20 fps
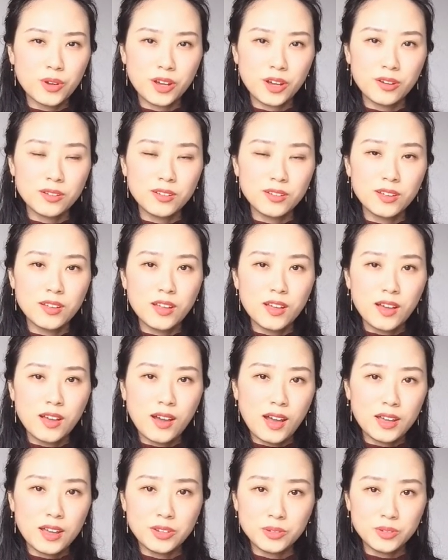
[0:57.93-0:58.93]
Well,
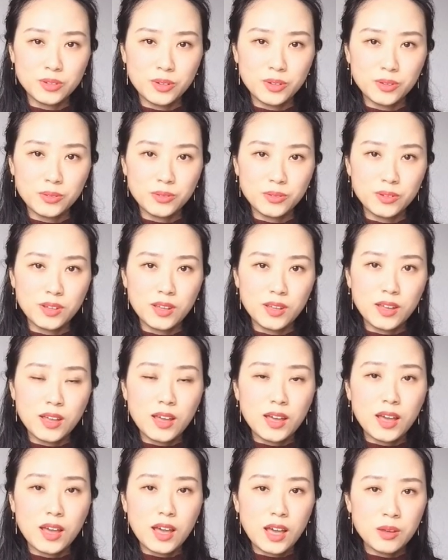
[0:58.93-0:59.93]
I don't know.
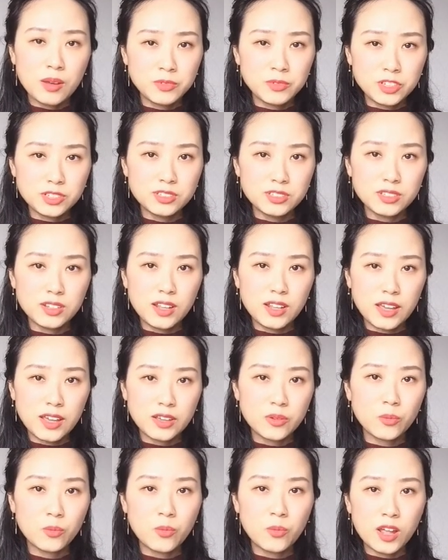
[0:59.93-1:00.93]
I'm just
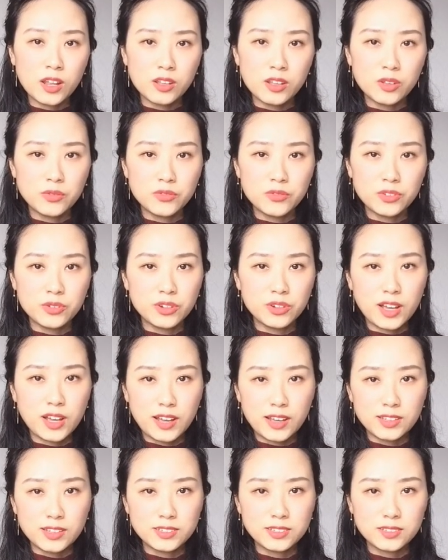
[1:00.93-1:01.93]
like one of you
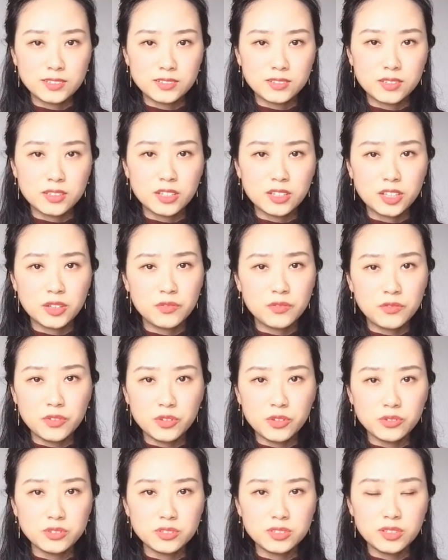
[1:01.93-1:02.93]
guys,
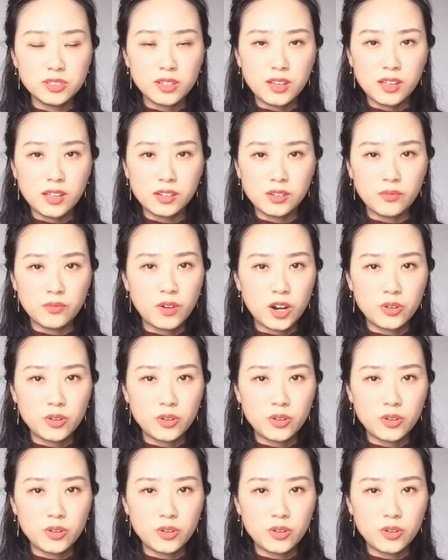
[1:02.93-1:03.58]
confused and